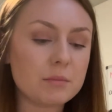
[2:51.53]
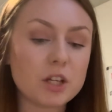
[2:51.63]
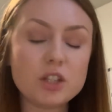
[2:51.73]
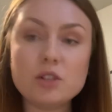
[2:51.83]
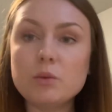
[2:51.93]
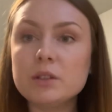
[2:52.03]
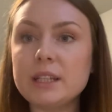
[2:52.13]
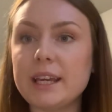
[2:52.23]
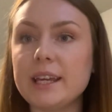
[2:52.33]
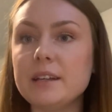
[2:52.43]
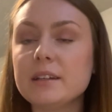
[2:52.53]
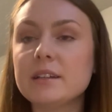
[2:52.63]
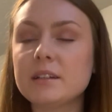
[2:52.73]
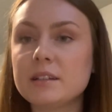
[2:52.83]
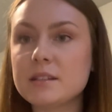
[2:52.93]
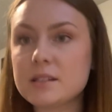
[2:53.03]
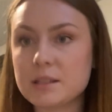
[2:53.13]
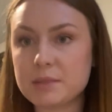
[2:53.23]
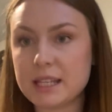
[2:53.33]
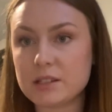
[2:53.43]
you will need
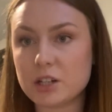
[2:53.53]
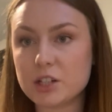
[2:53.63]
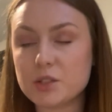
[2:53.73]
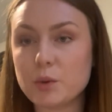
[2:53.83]
some scissors.